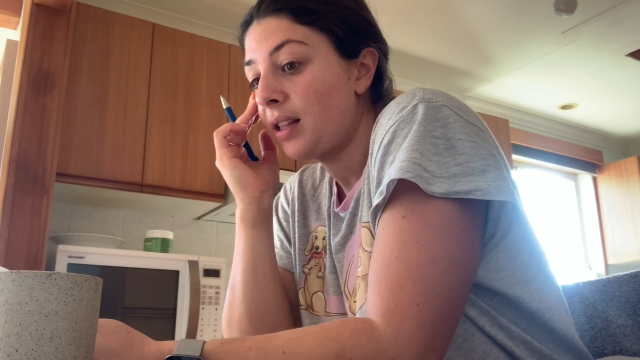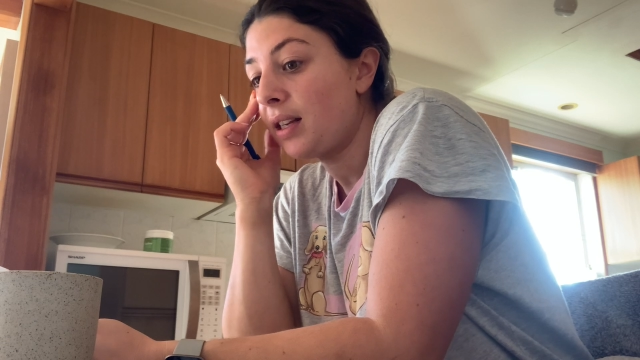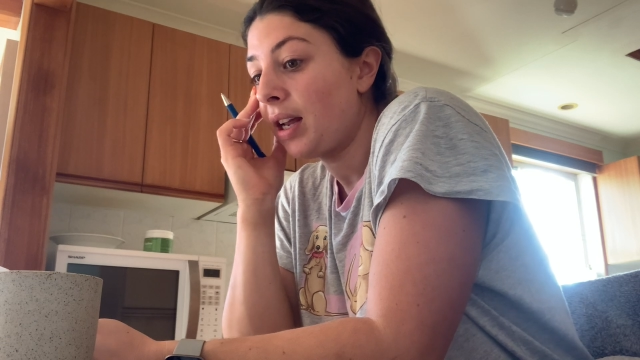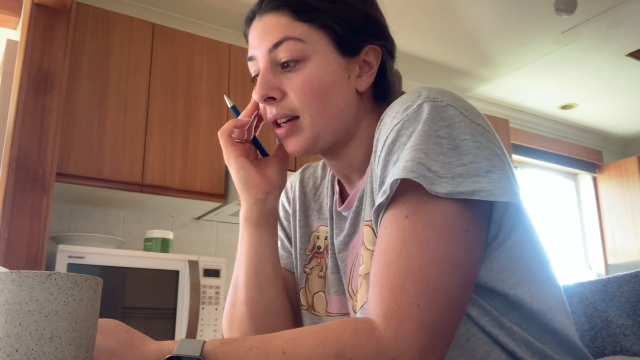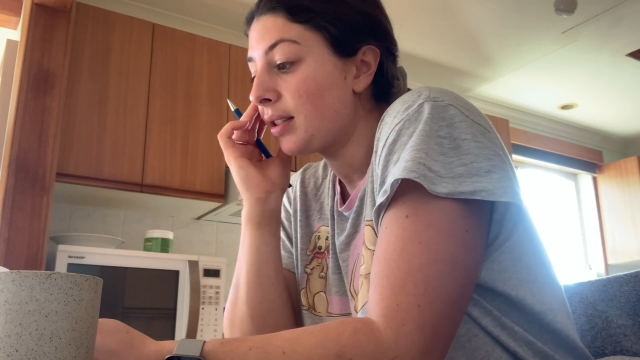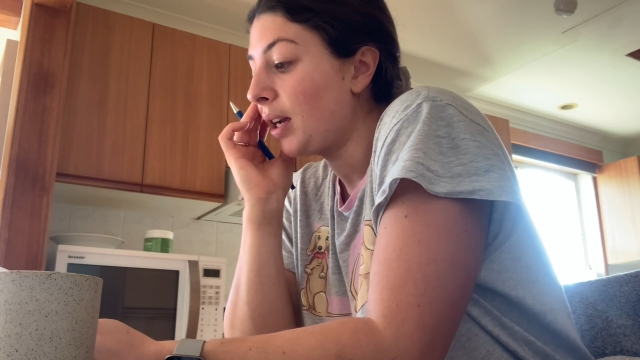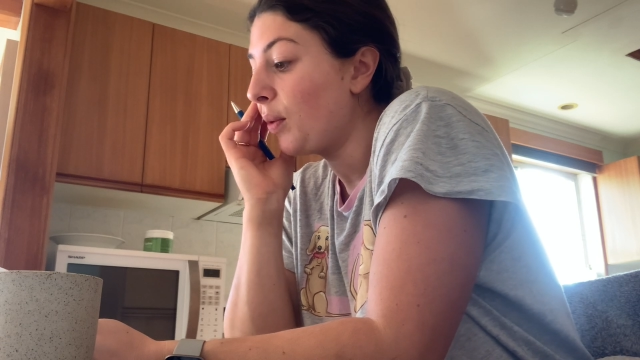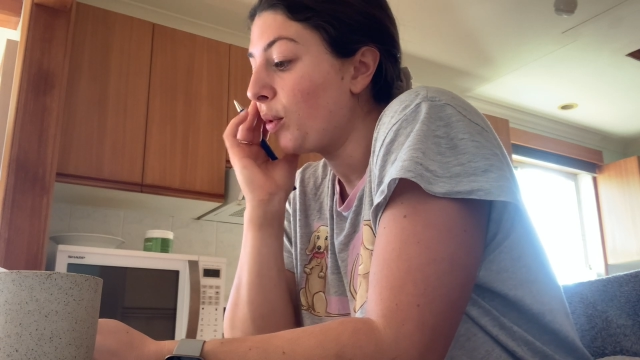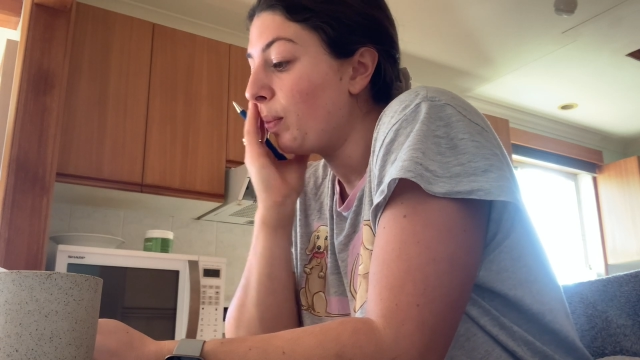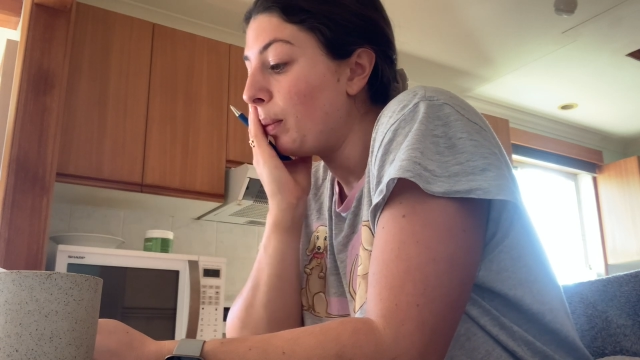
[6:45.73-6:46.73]
the next thing
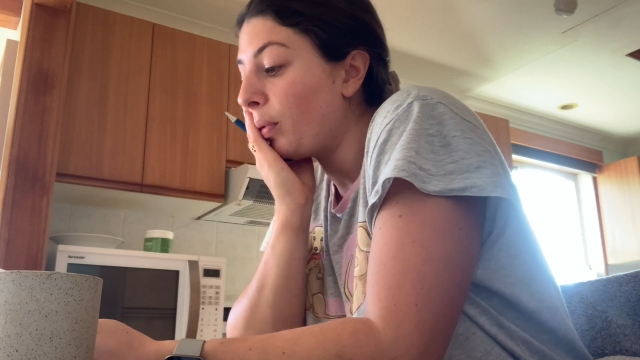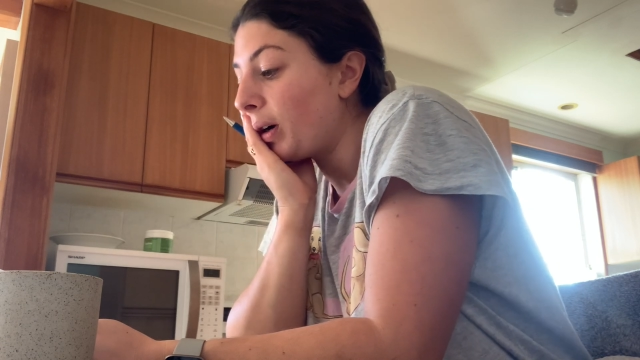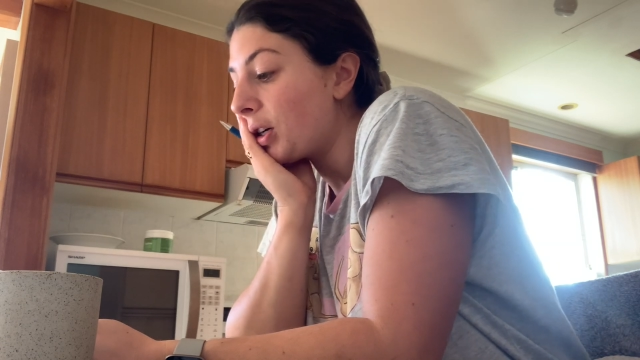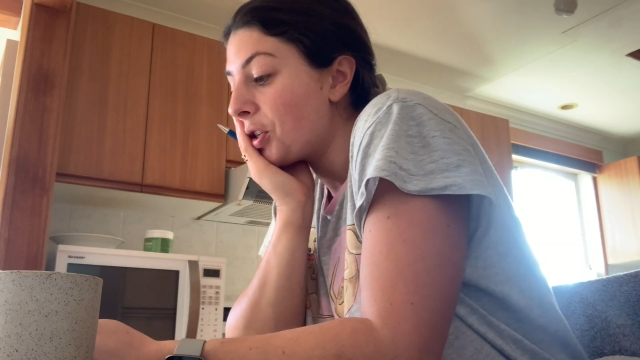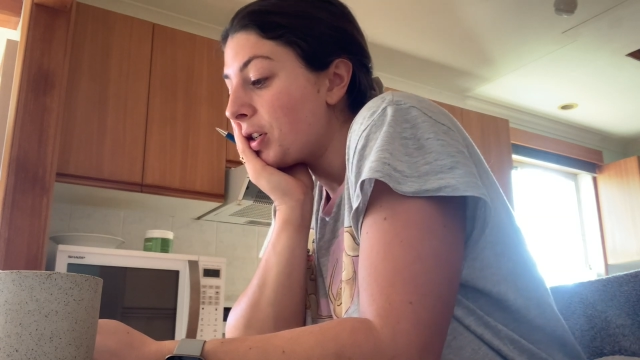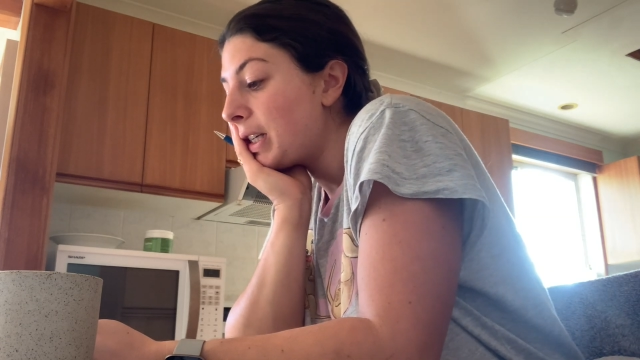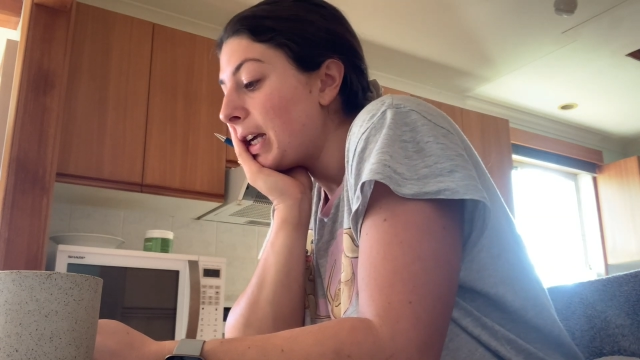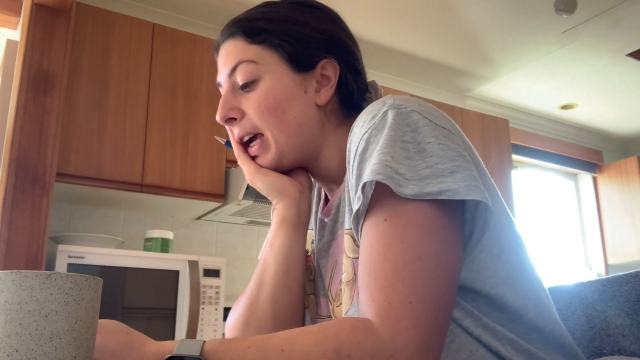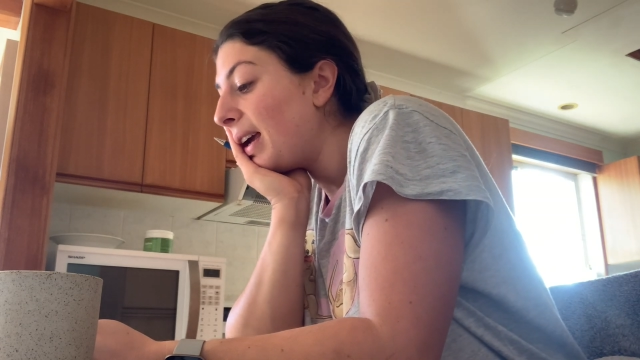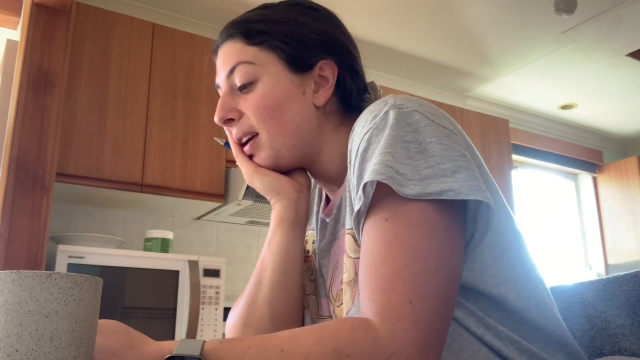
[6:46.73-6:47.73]
would be brush
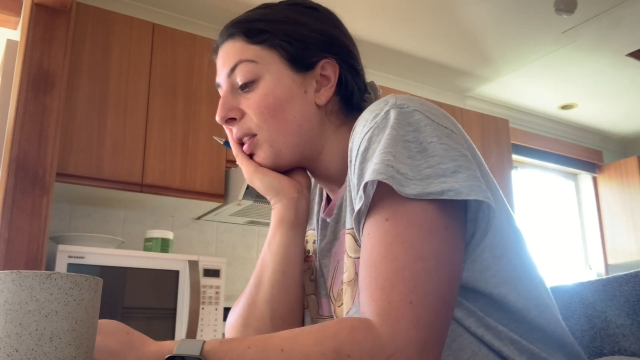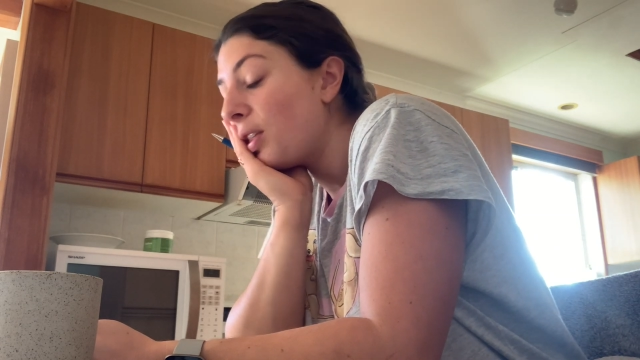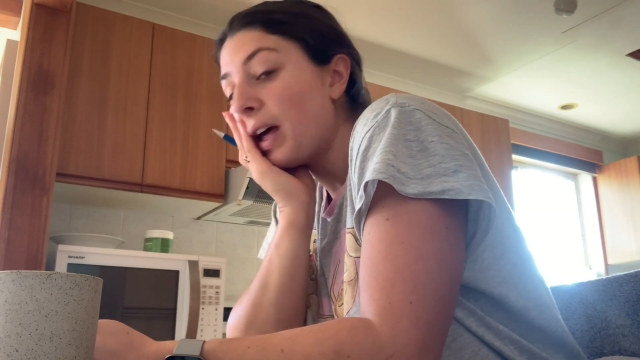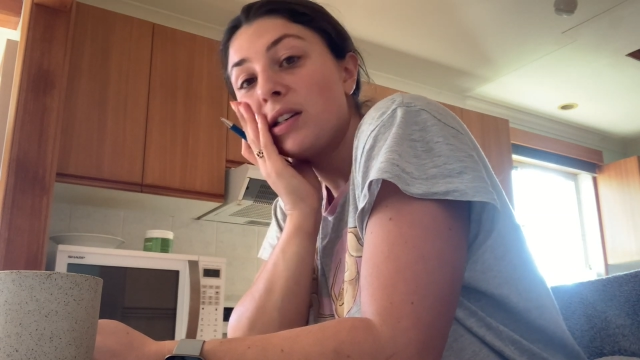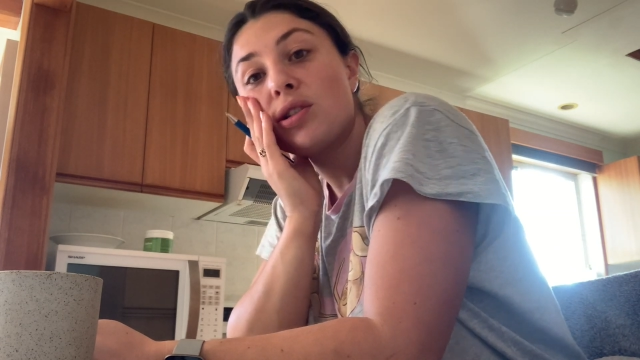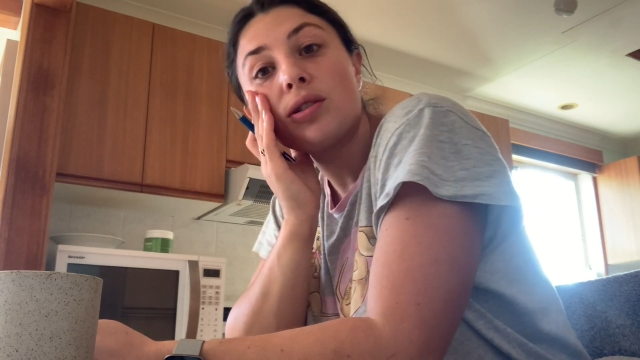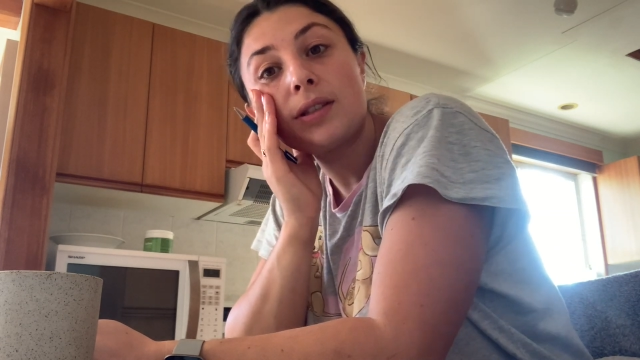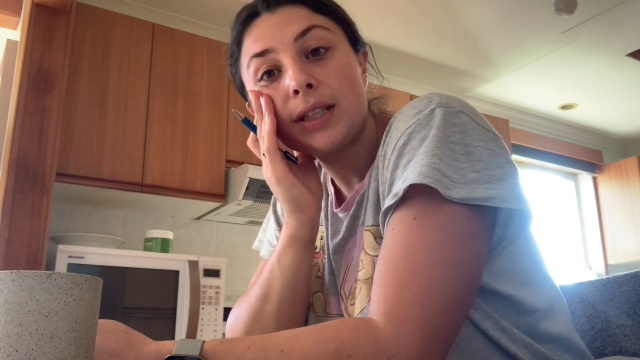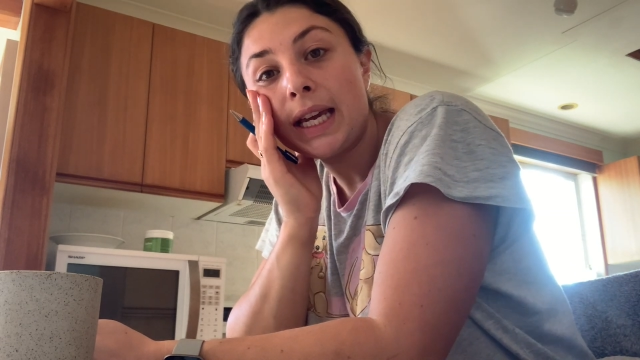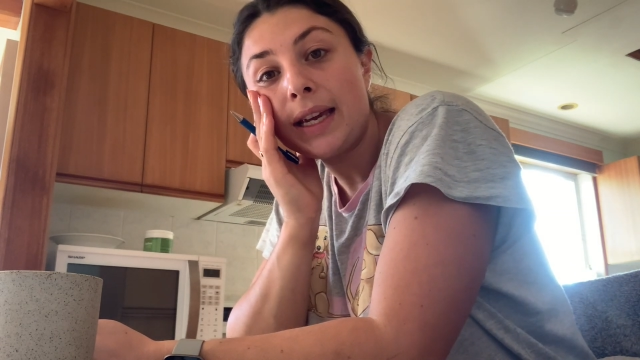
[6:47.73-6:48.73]
teeth and do
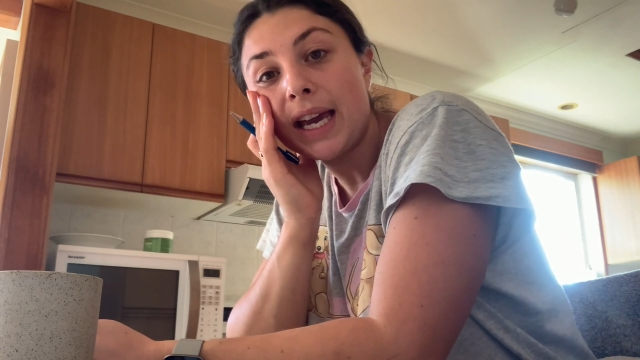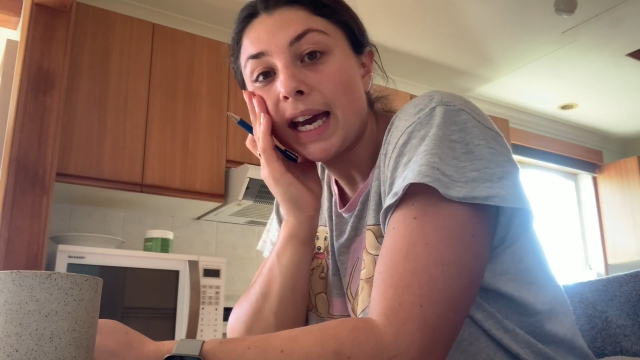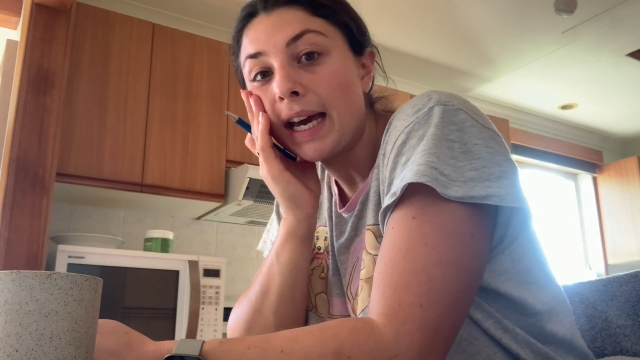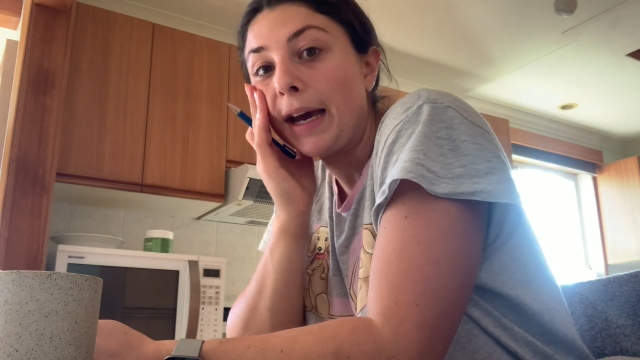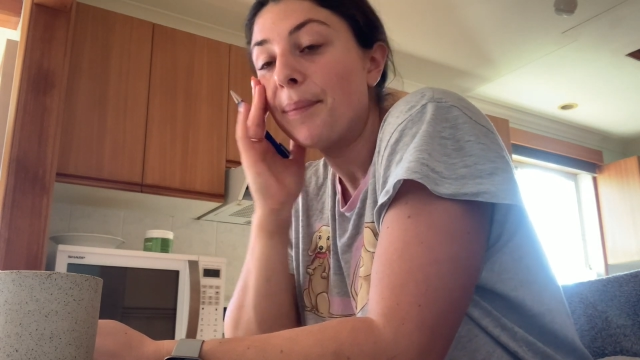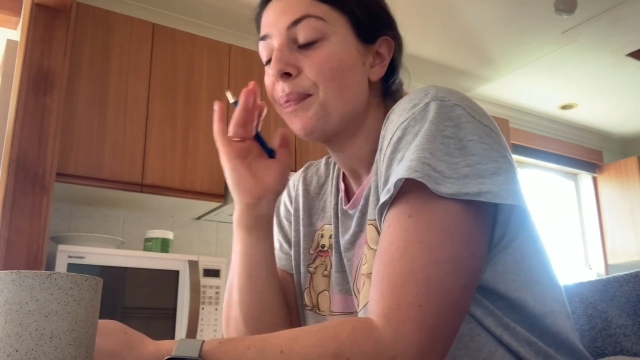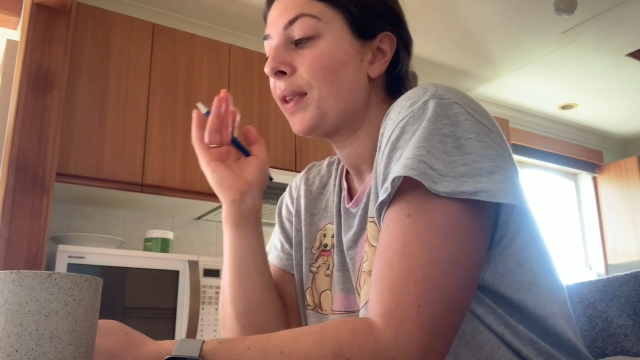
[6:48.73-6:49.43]
skincare.